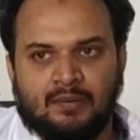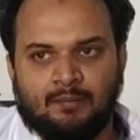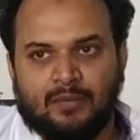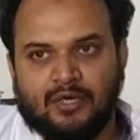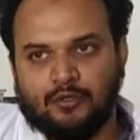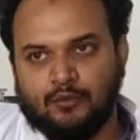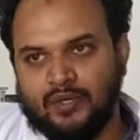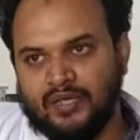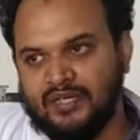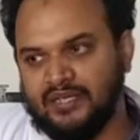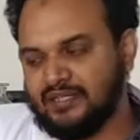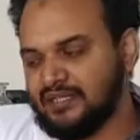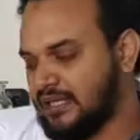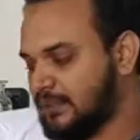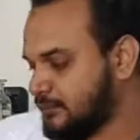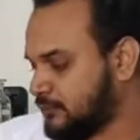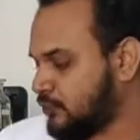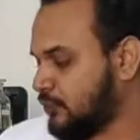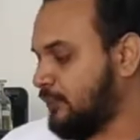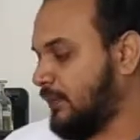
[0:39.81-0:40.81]
But when it
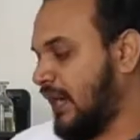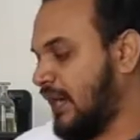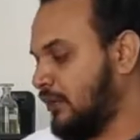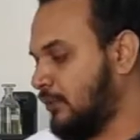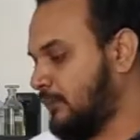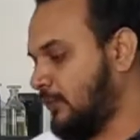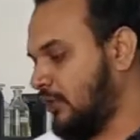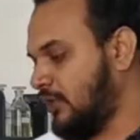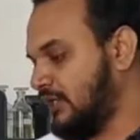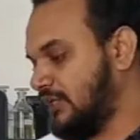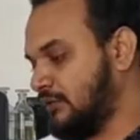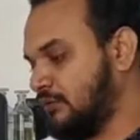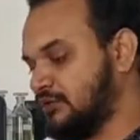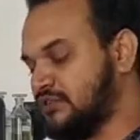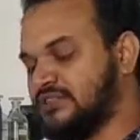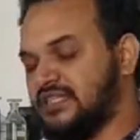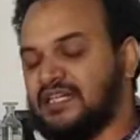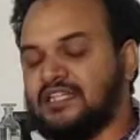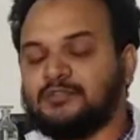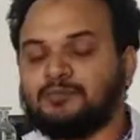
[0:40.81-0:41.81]
comes to
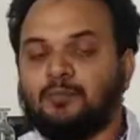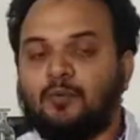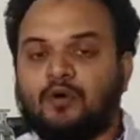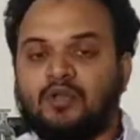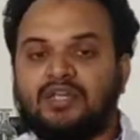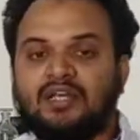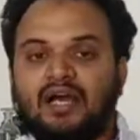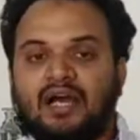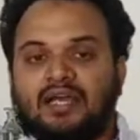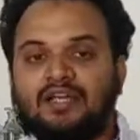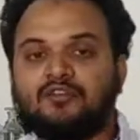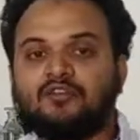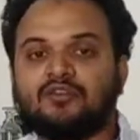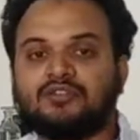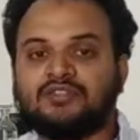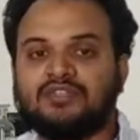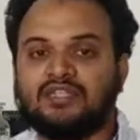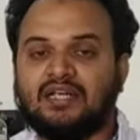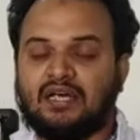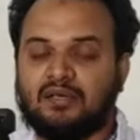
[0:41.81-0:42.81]
biomolecules, that is
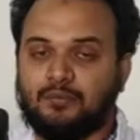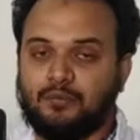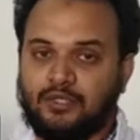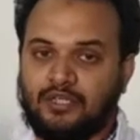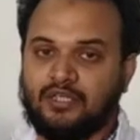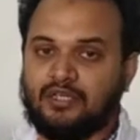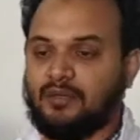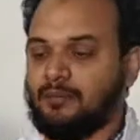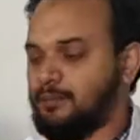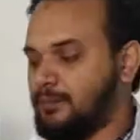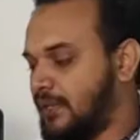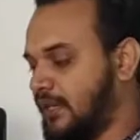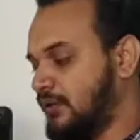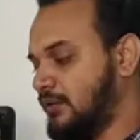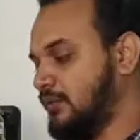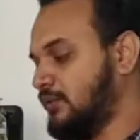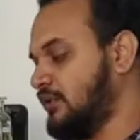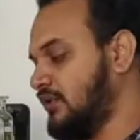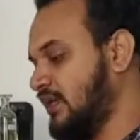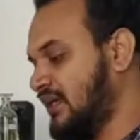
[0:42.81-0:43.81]
polyhydroxycarbonyl
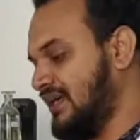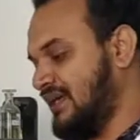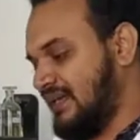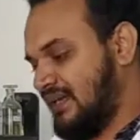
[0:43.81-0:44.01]
compound